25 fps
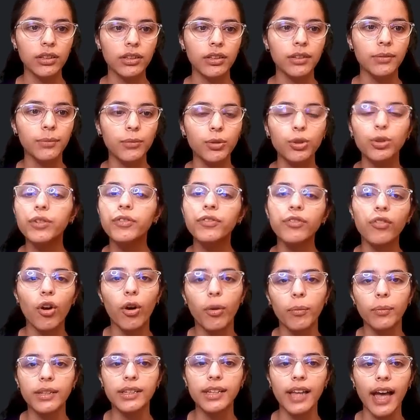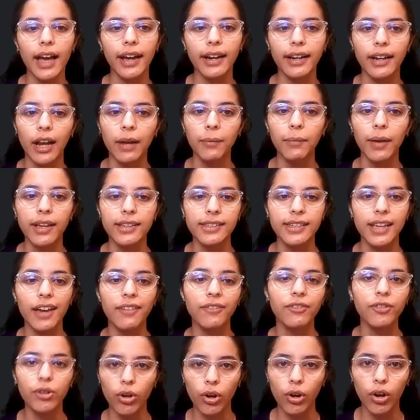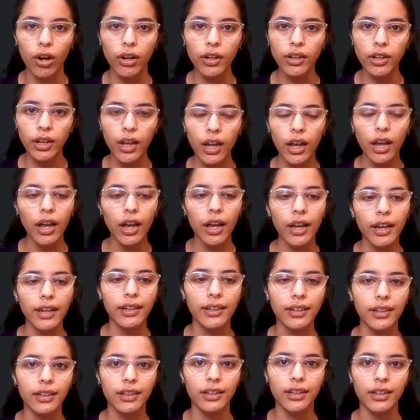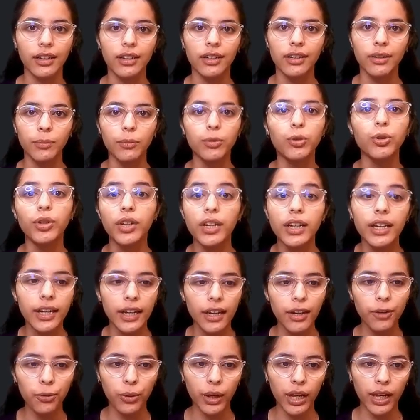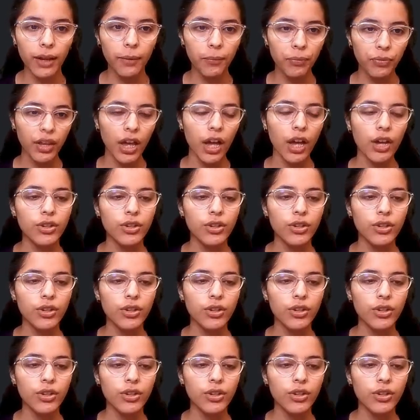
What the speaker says: the more formal diagram as I have drawn in a more clear way.